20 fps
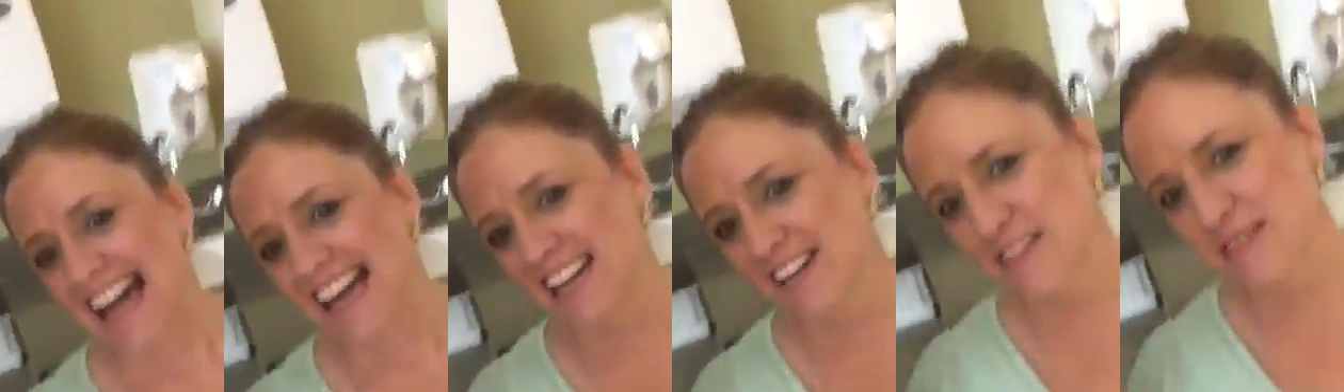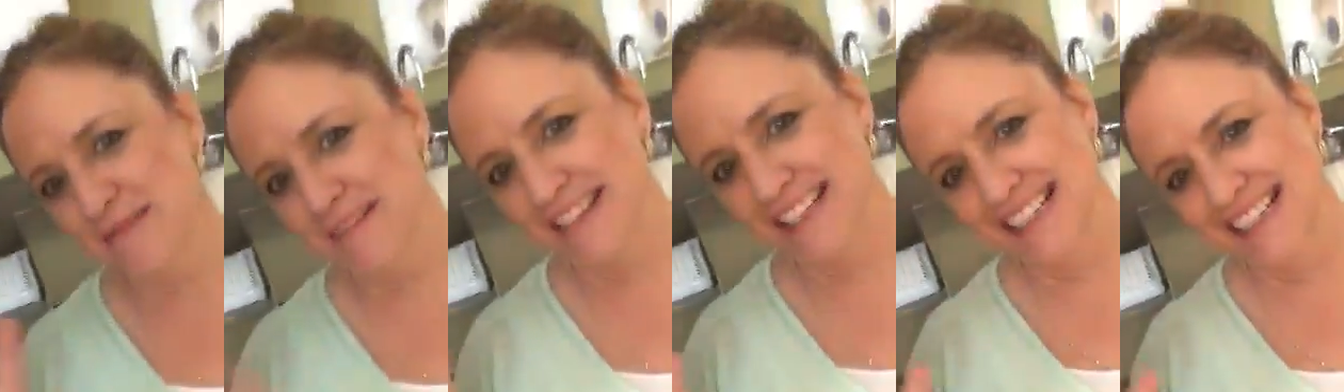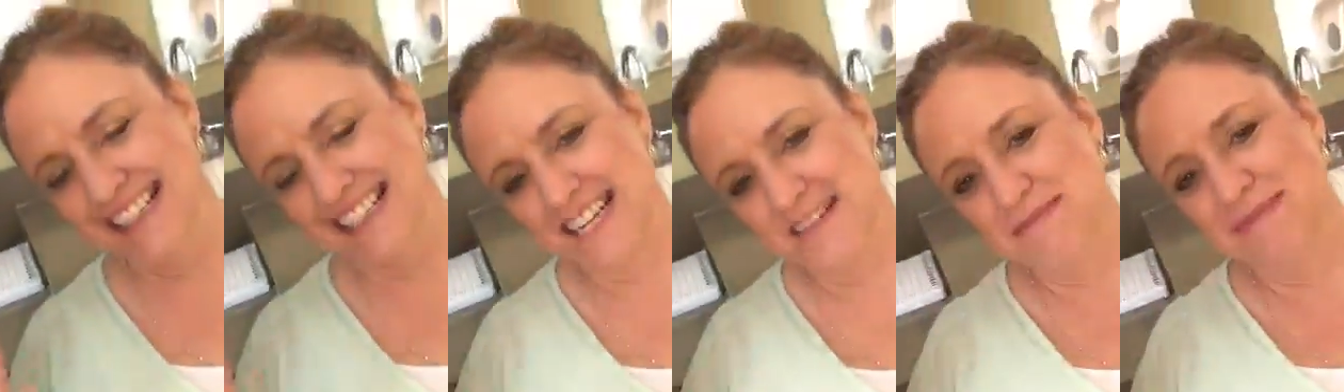Hi,
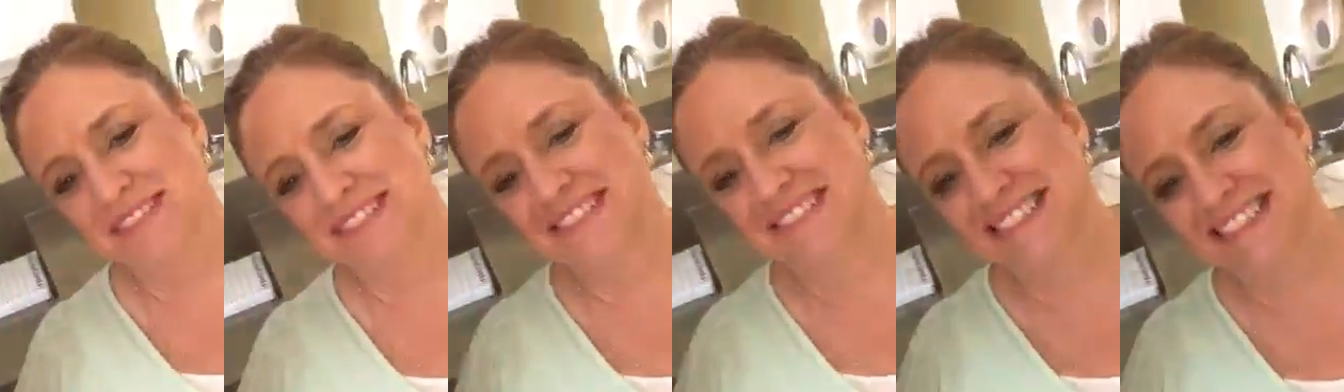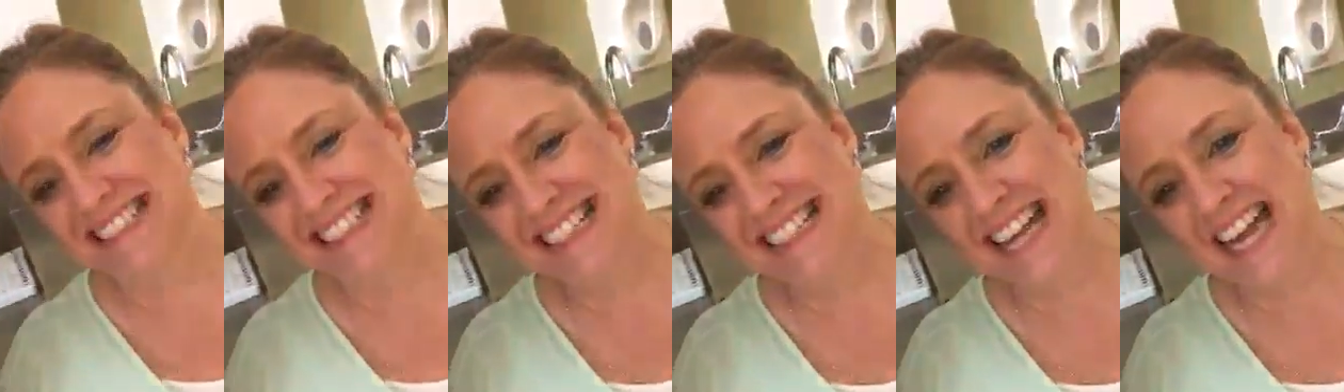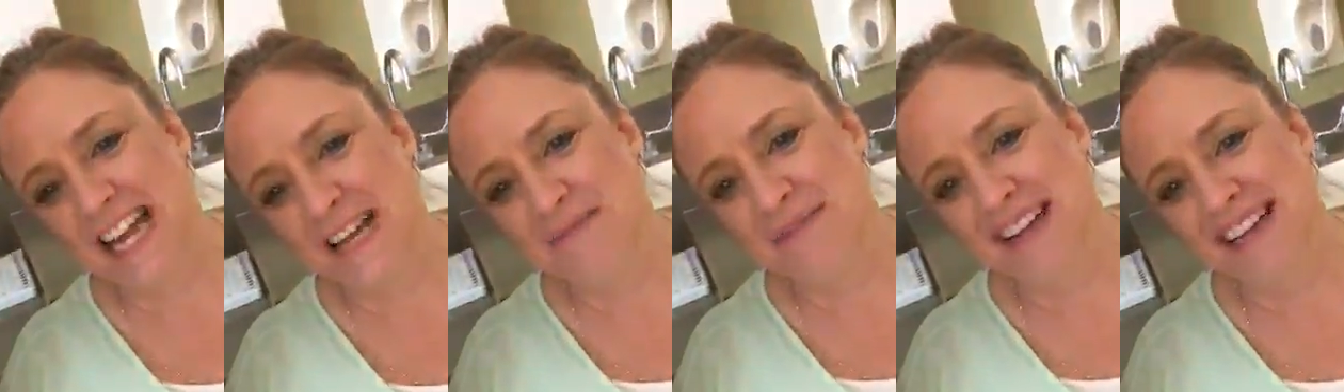everybody. I'm Lori.
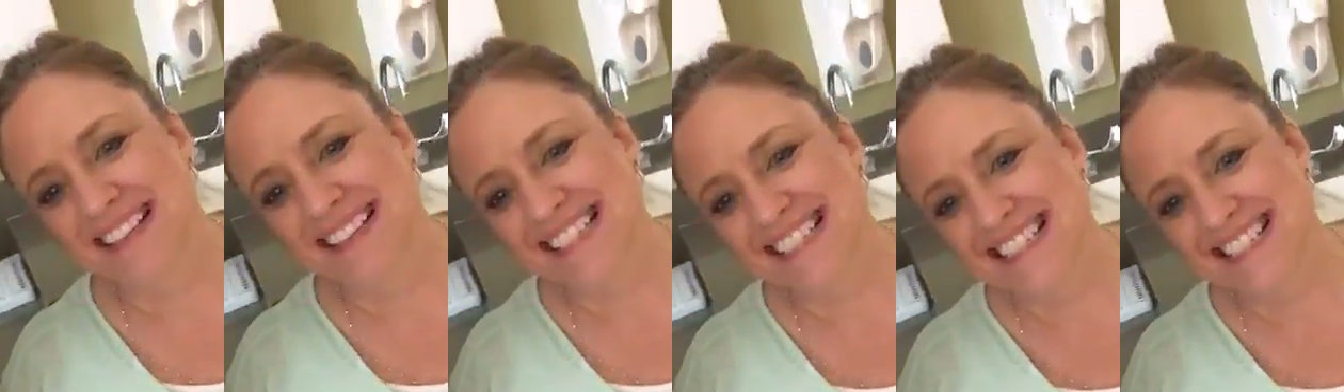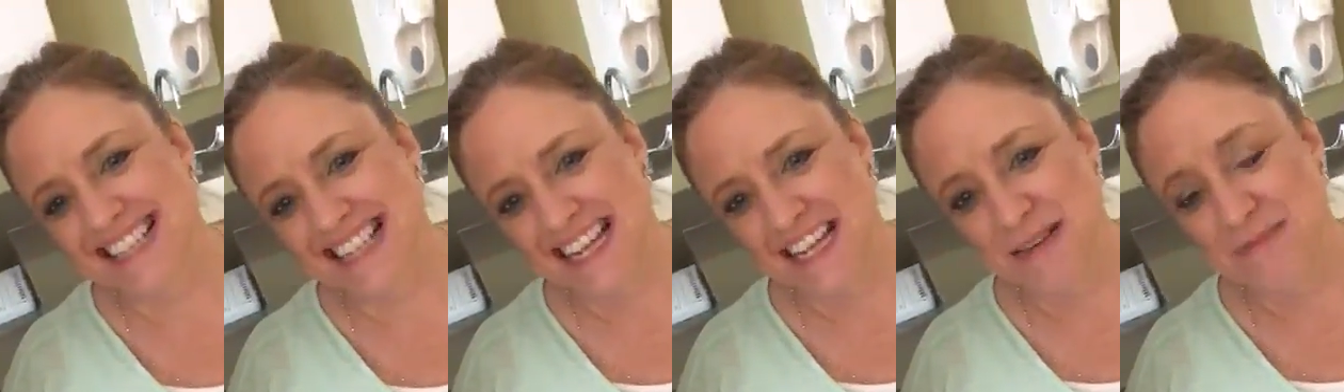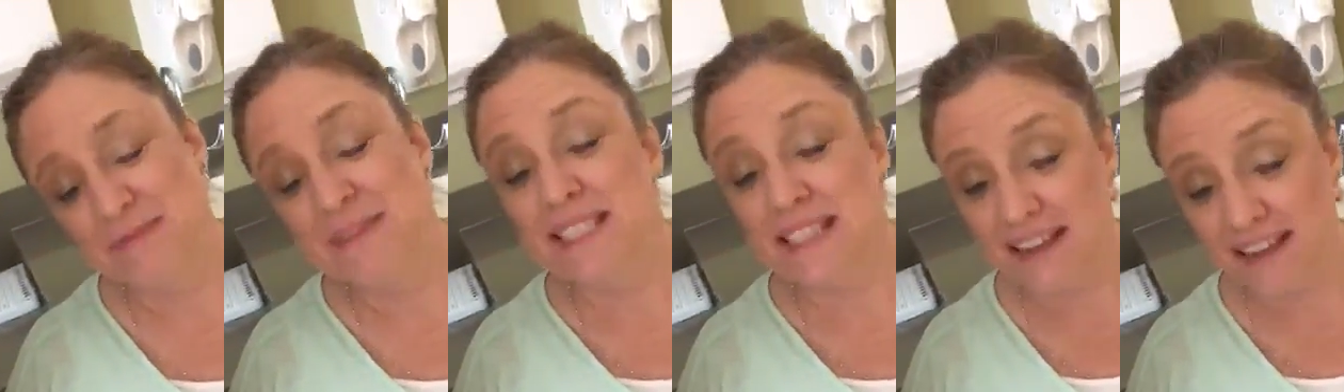I'm Allie's
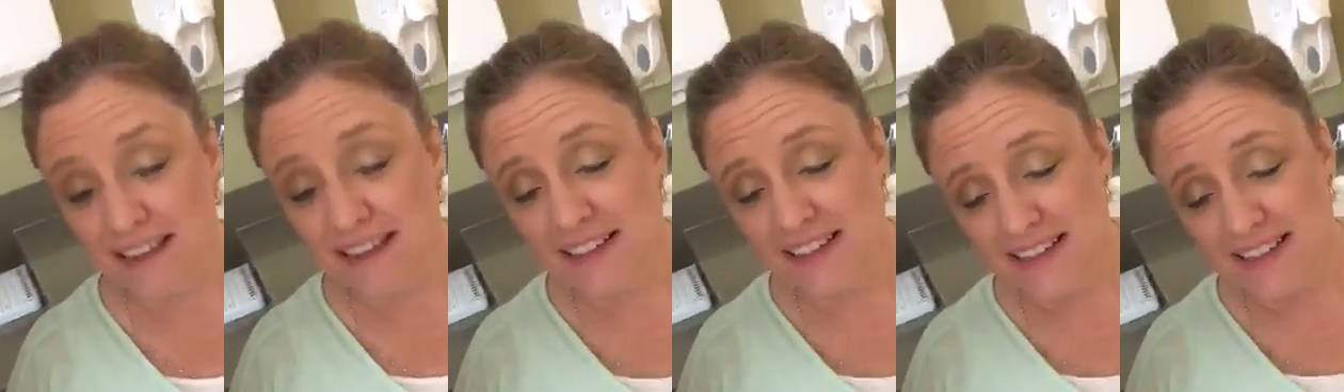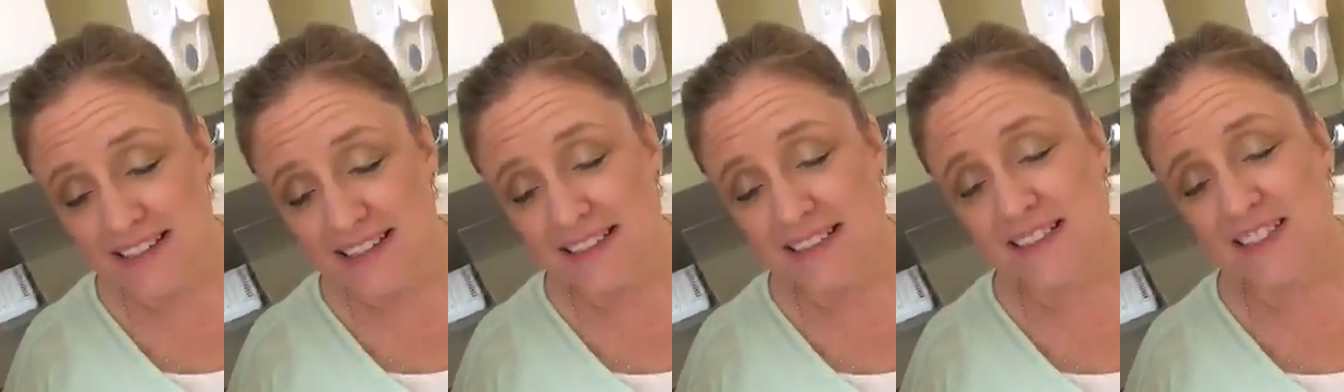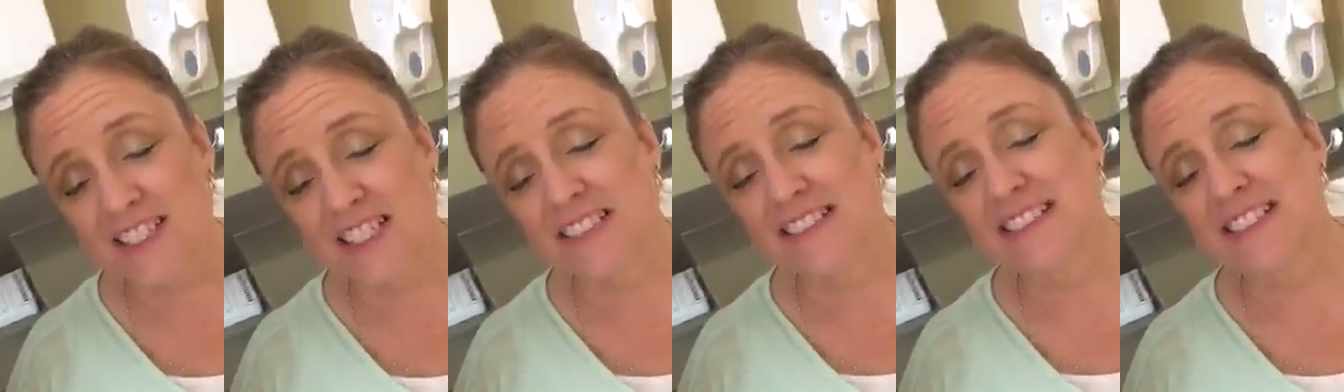second
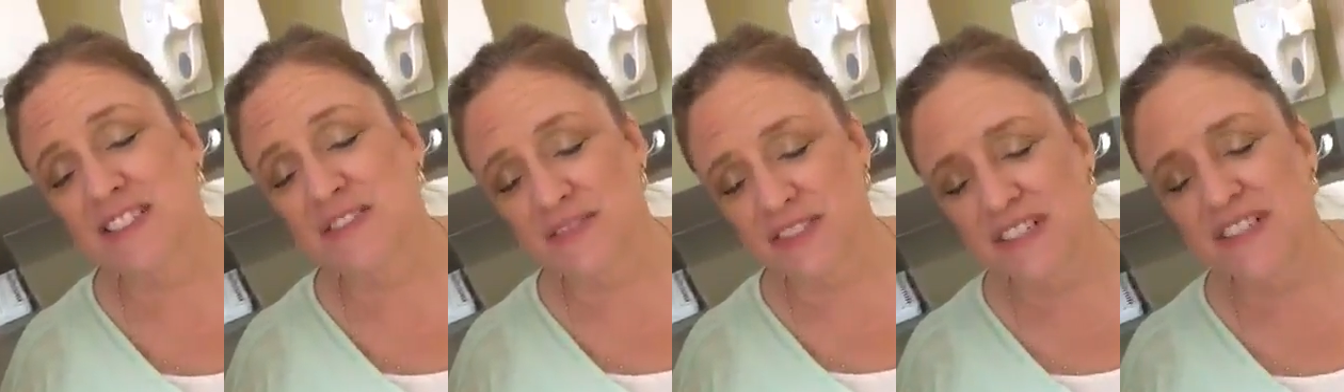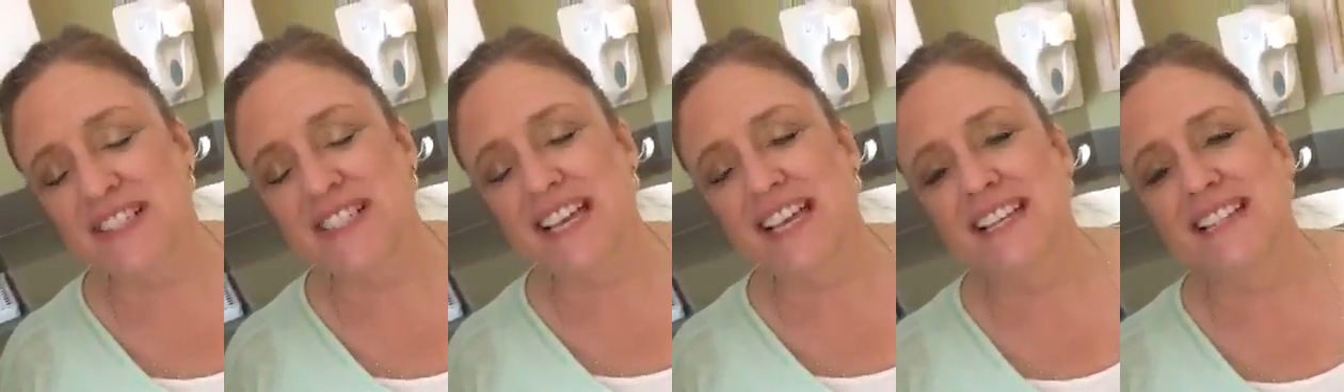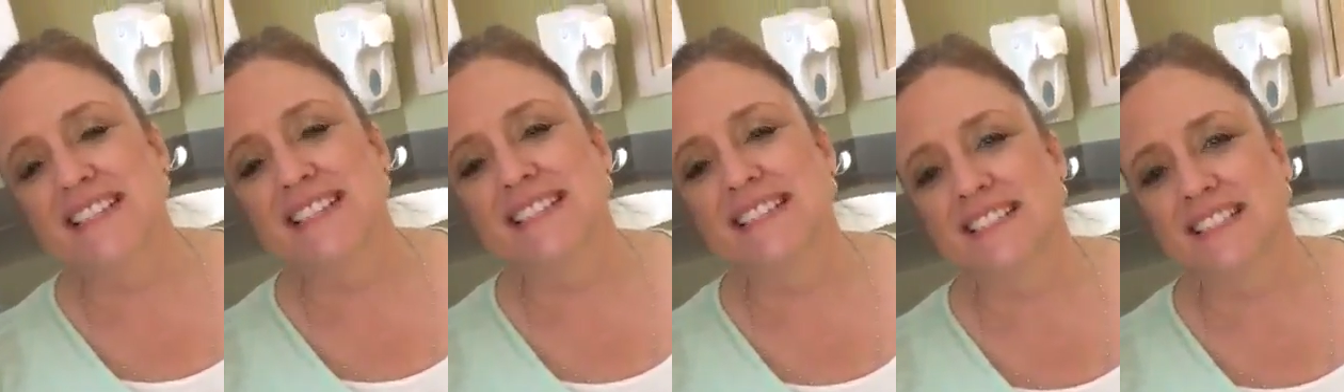cousin, Sherry's first
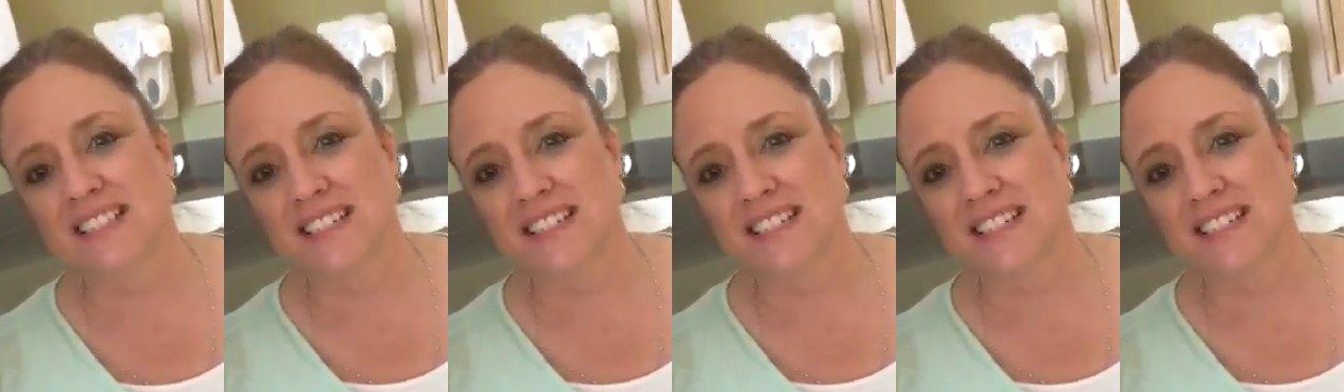cousin.